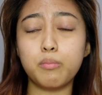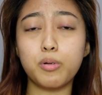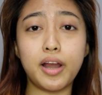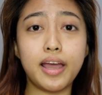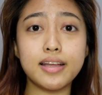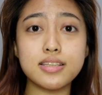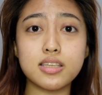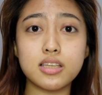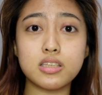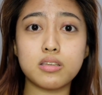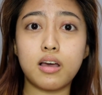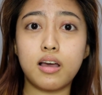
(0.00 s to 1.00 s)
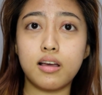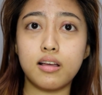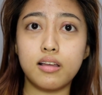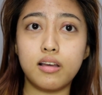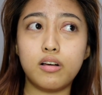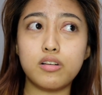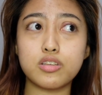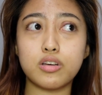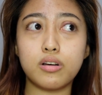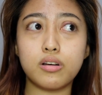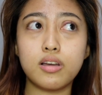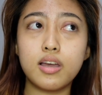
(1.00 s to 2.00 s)
brands,
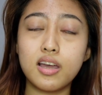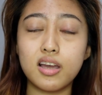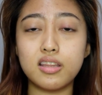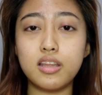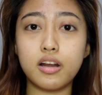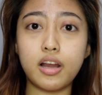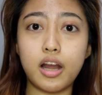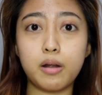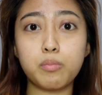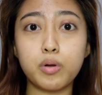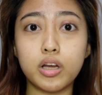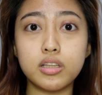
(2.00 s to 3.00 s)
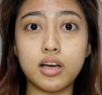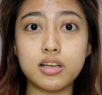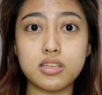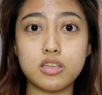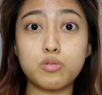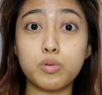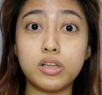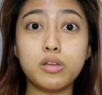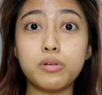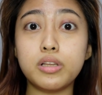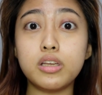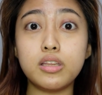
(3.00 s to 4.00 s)
also their hair products is
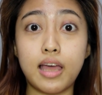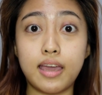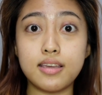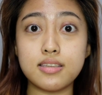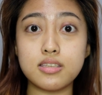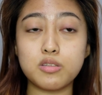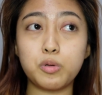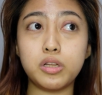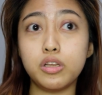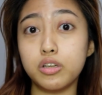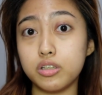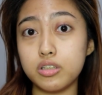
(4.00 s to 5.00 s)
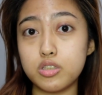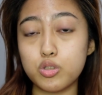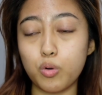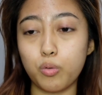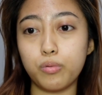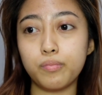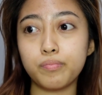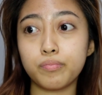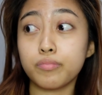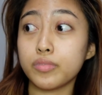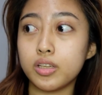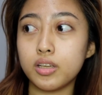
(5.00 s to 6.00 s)
really, really nice, really good. So,
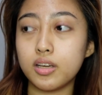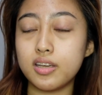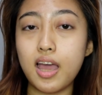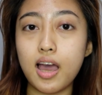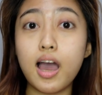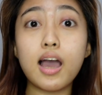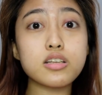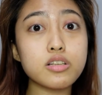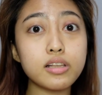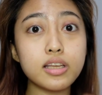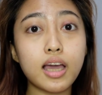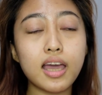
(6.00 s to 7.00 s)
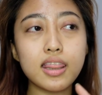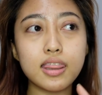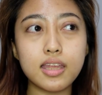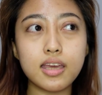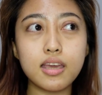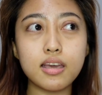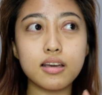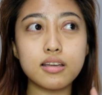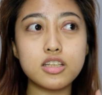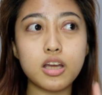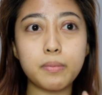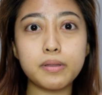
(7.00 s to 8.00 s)
yeah, actually, I think
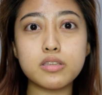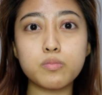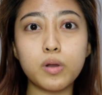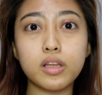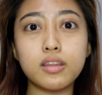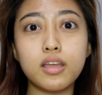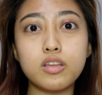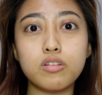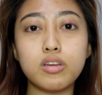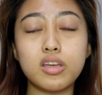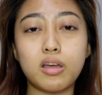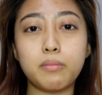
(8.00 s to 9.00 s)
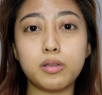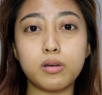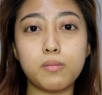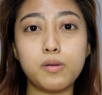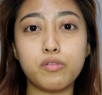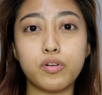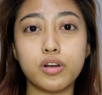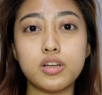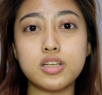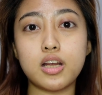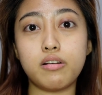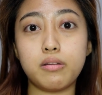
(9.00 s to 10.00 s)
Japanese brand din yung ginamit ko before
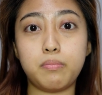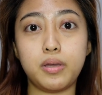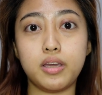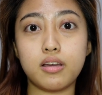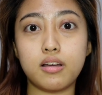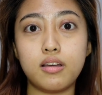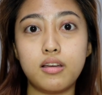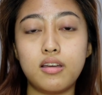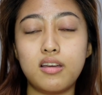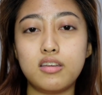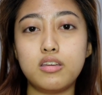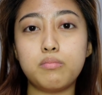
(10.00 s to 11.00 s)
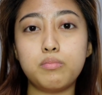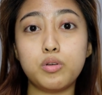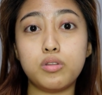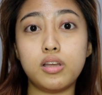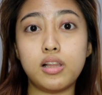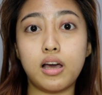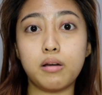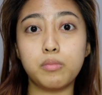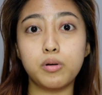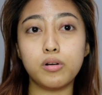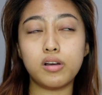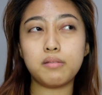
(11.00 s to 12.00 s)
yung Cherry Pink, yung Beauty
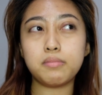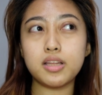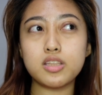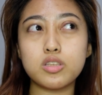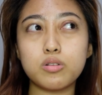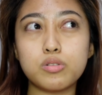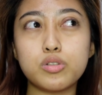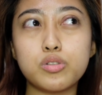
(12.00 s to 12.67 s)
Labo. I'm not so